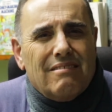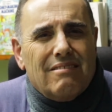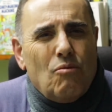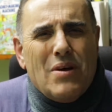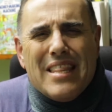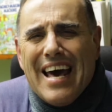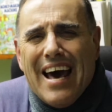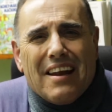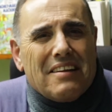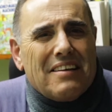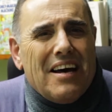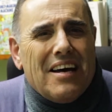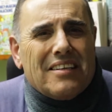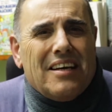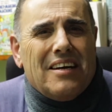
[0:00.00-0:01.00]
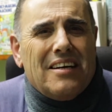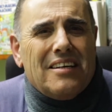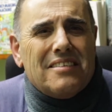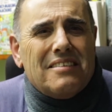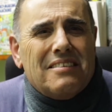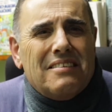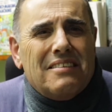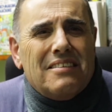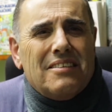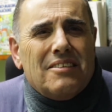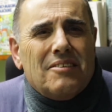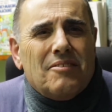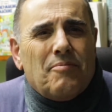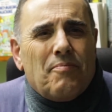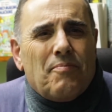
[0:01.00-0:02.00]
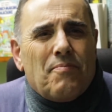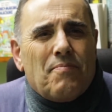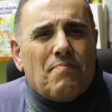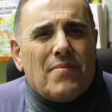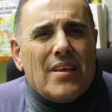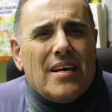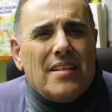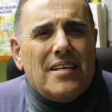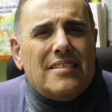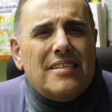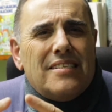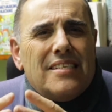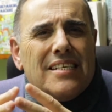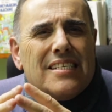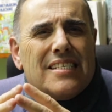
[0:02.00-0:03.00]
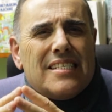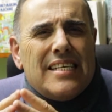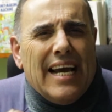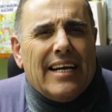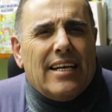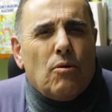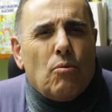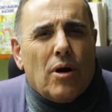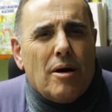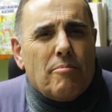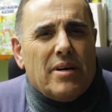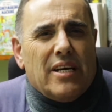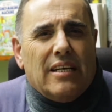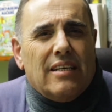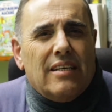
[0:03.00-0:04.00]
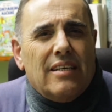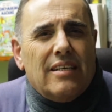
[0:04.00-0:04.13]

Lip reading: Without a doubt, guys. This is exactly what I mean.